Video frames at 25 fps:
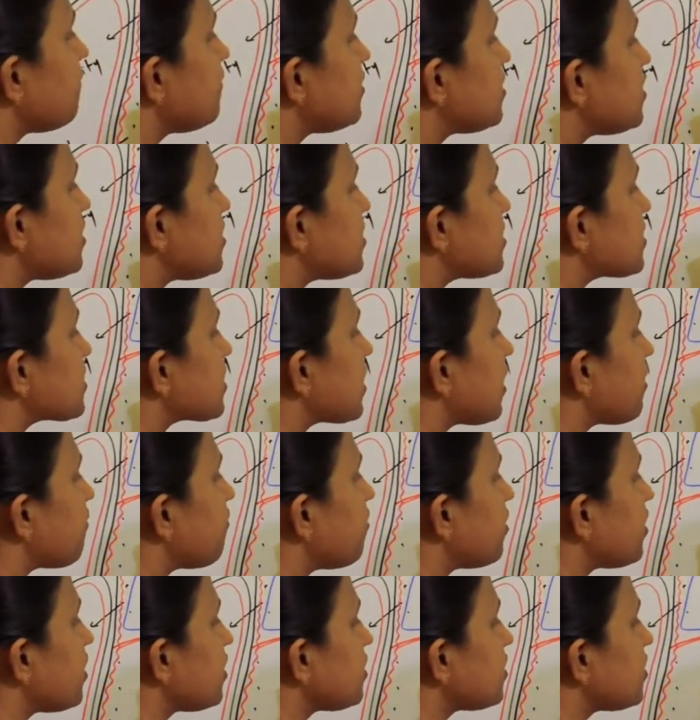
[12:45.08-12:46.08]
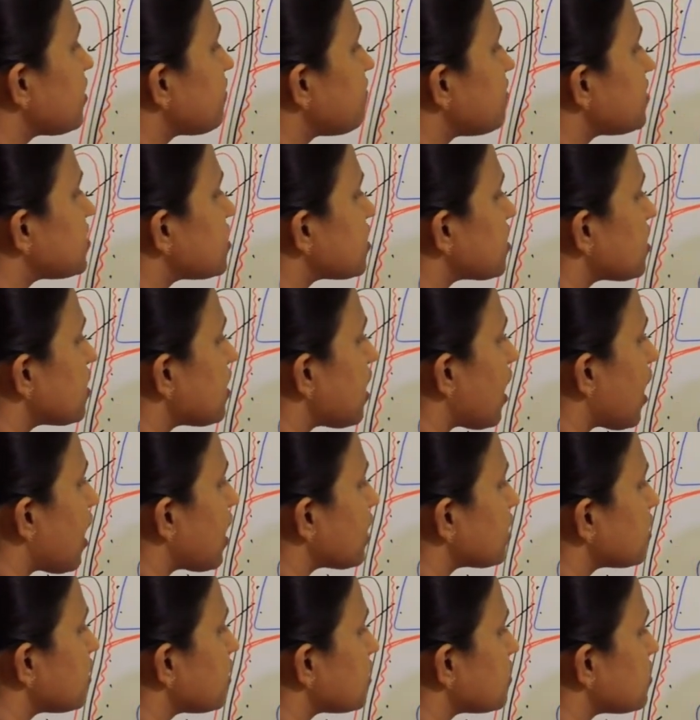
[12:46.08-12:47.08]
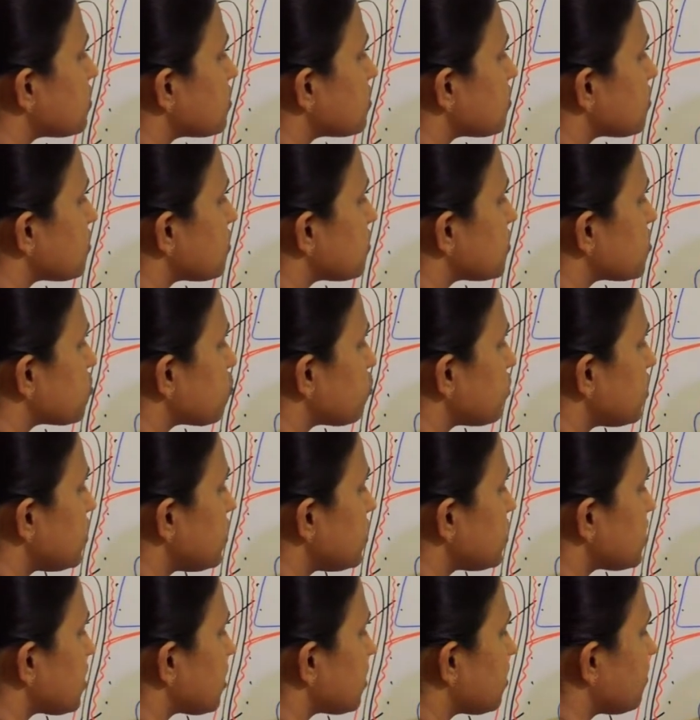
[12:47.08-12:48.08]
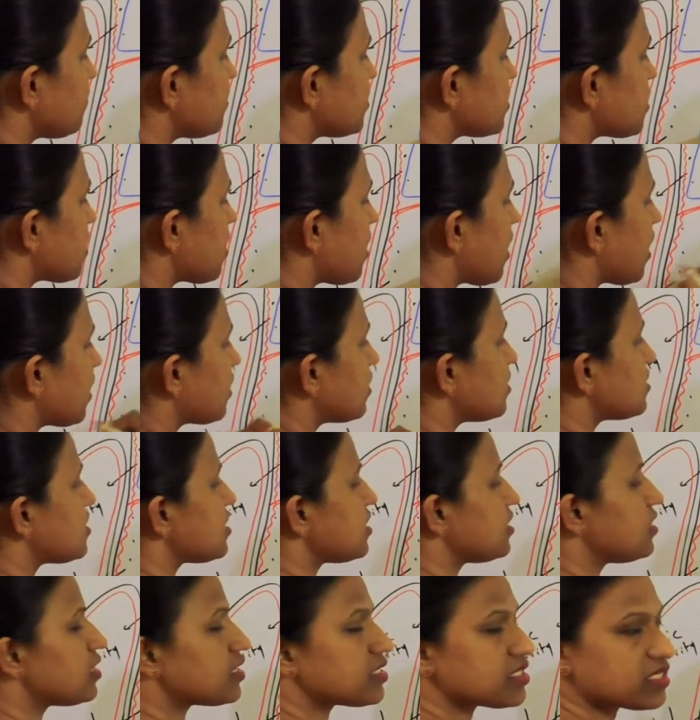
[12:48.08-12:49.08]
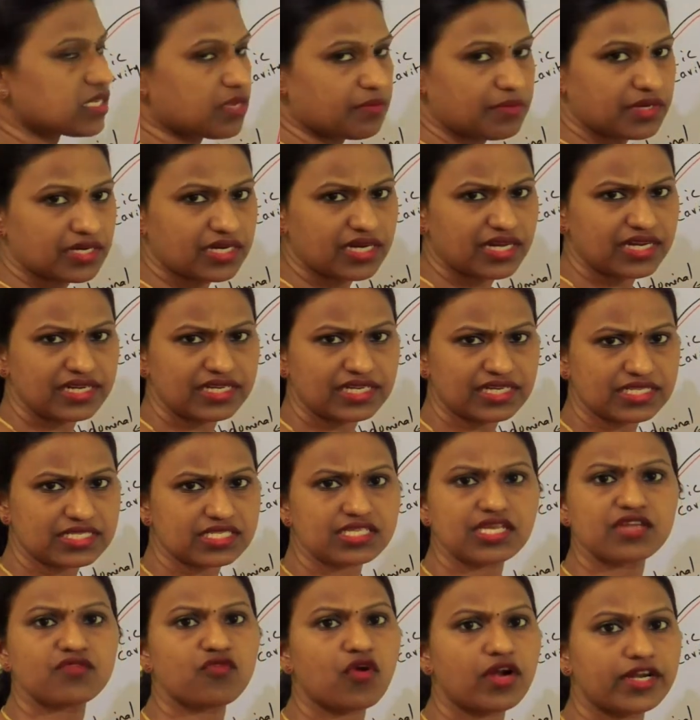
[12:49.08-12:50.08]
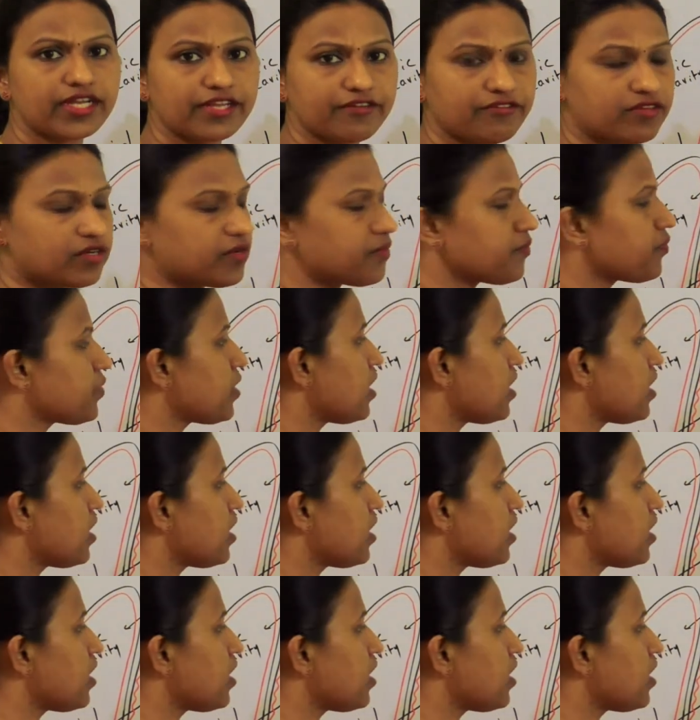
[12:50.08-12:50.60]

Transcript: which is covering the visceral organs. So these are the visceral organs, either stomach or intestine, whatever.